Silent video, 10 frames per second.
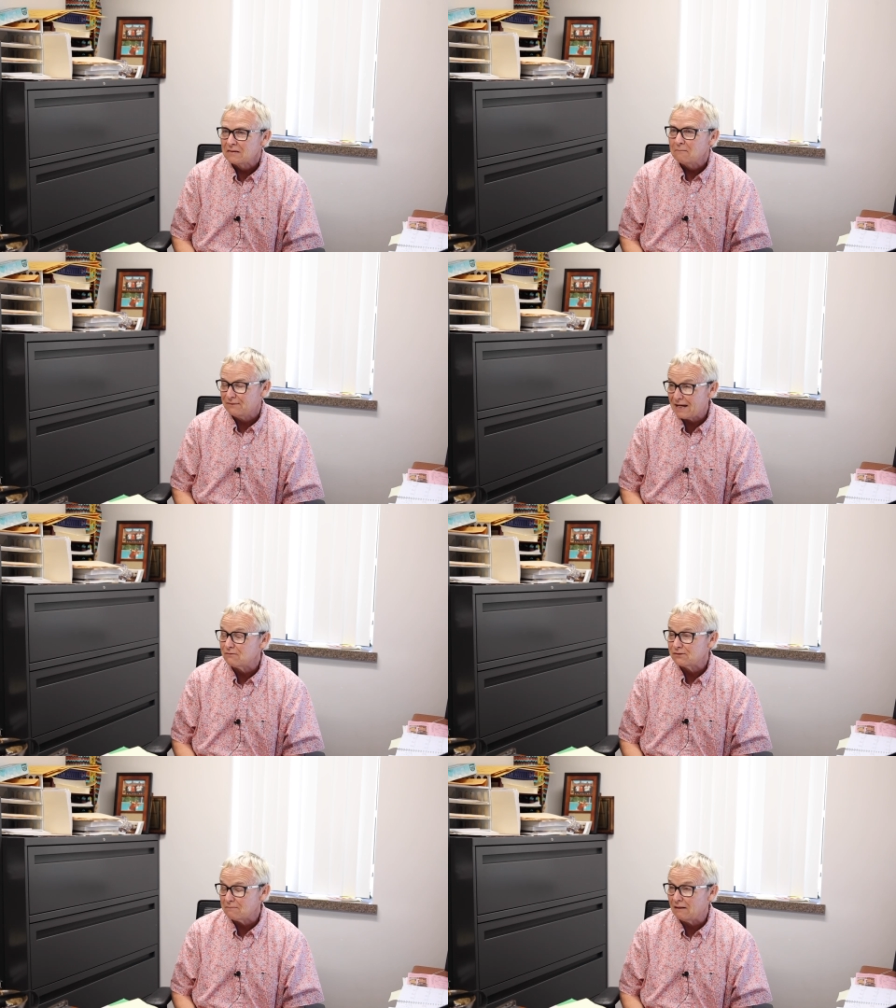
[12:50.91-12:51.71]
But that
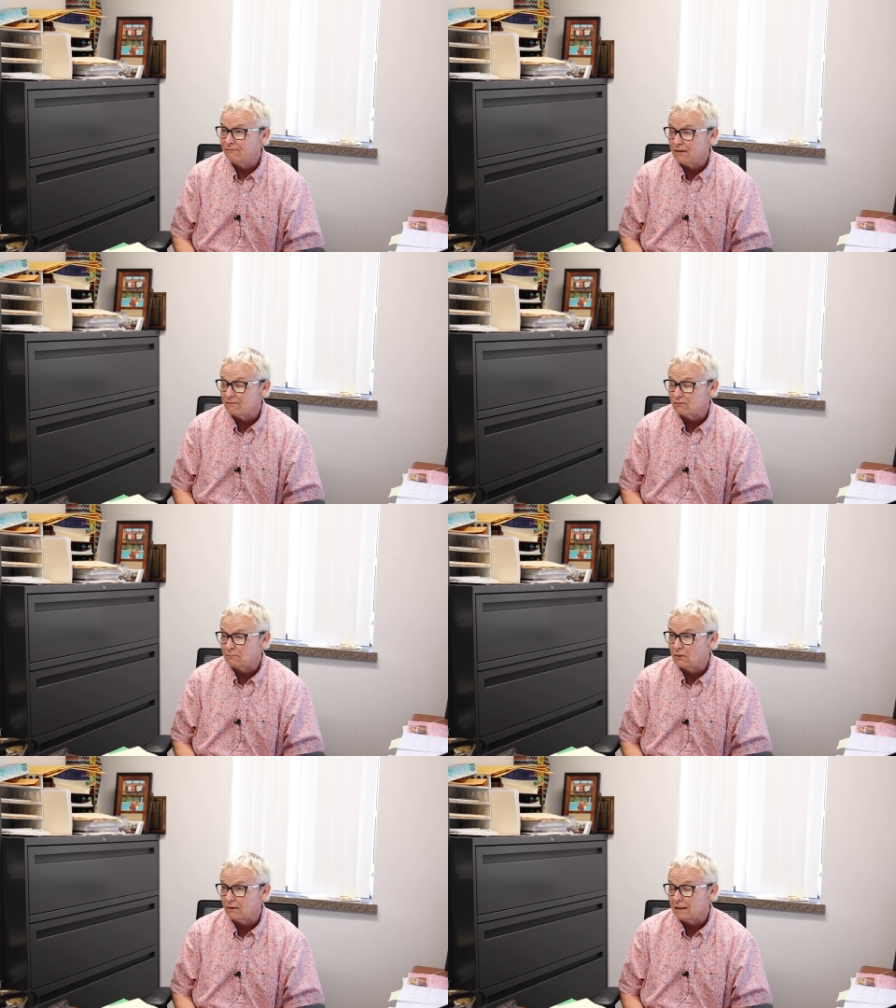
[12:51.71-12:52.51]
was my favorite
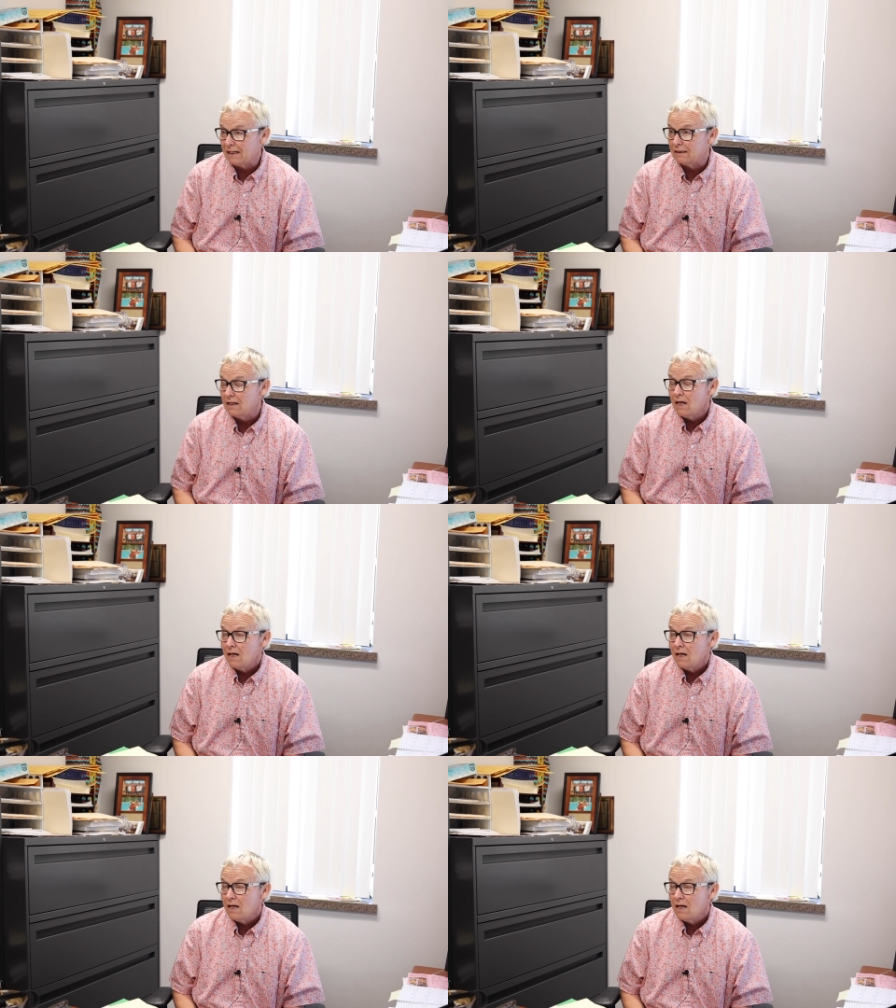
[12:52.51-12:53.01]
part. And